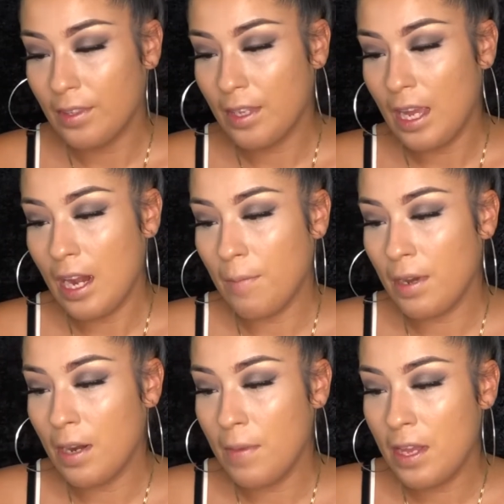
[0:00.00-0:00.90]
Okay, I'm
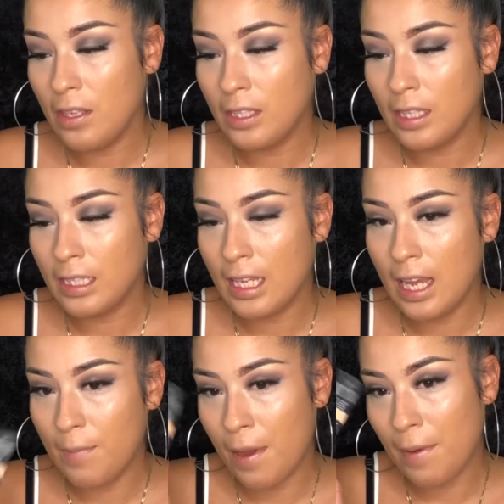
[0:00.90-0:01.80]
going to be using this
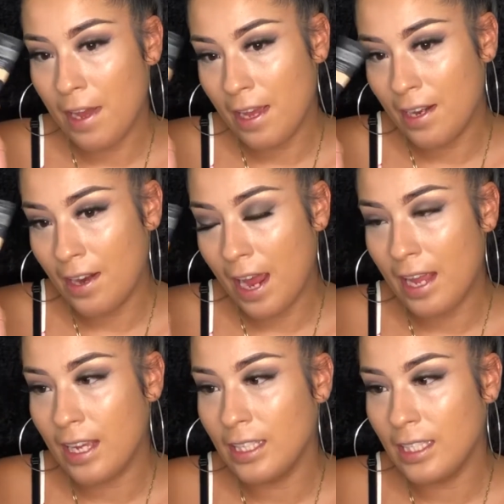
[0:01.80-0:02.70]
8x Under Eye
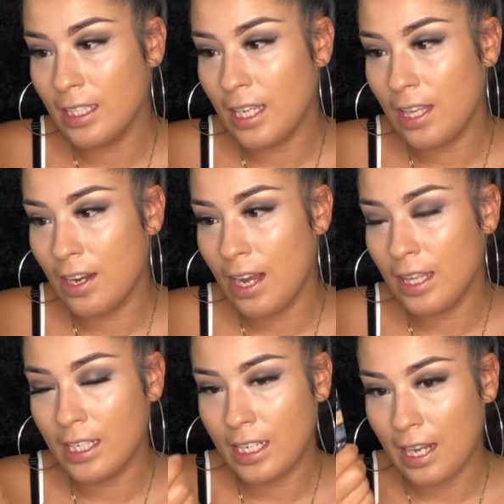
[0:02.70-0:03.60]
Concealer in
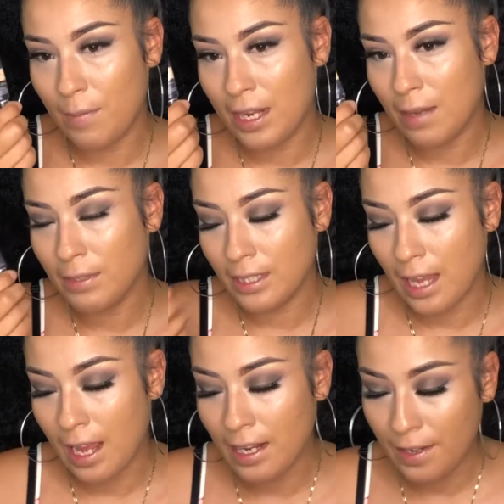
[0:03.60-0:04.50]
the shade Medium
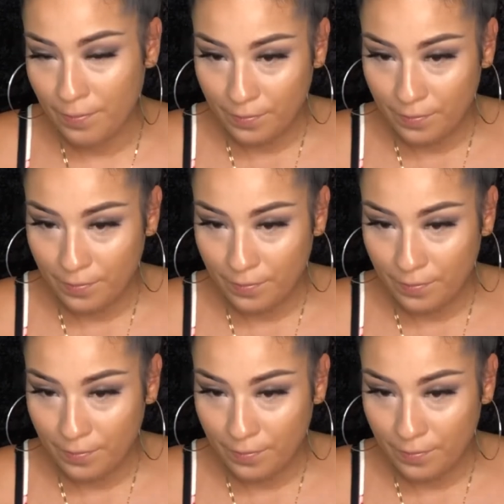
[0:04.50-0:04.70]
Sand.